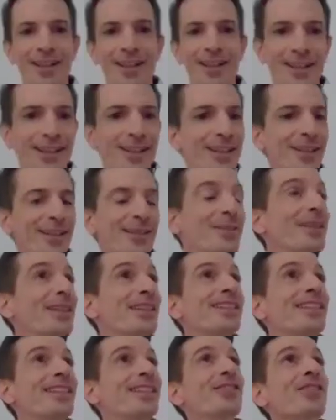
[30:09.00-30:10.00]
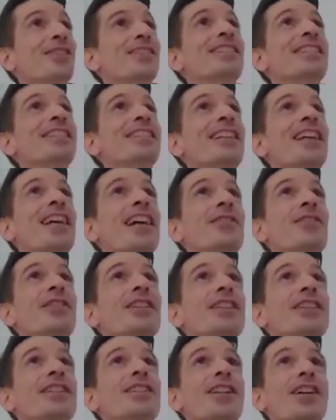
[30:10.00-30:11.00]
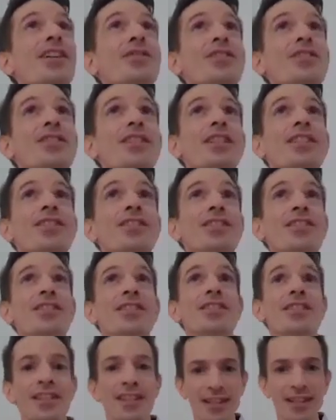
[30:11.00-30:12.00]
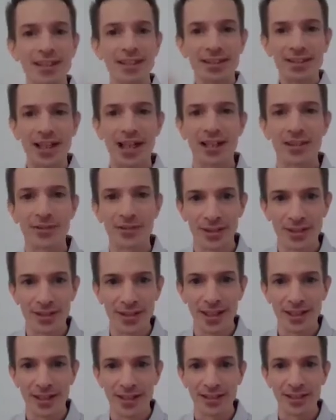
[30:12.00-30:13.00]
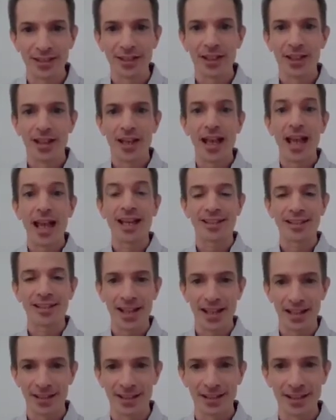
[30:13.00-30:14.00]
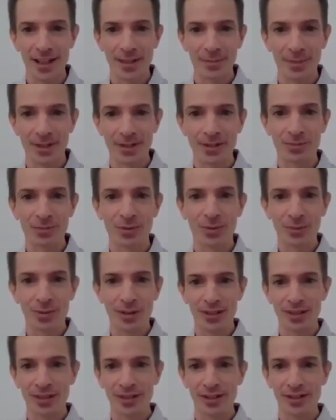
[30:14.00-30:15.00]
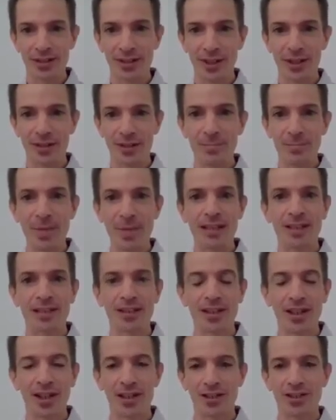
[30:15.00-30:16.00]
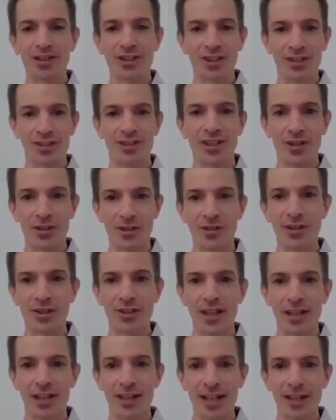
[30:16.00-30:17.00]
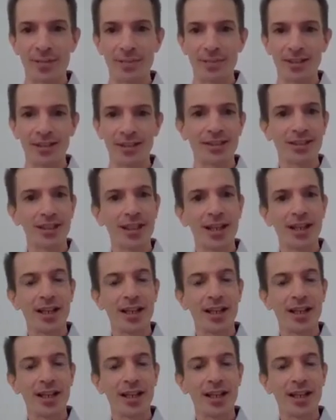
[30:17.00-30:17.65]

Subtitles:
I think it's interesting having these conversations in this kind of a setting as academics where we make conscious all the dynamics.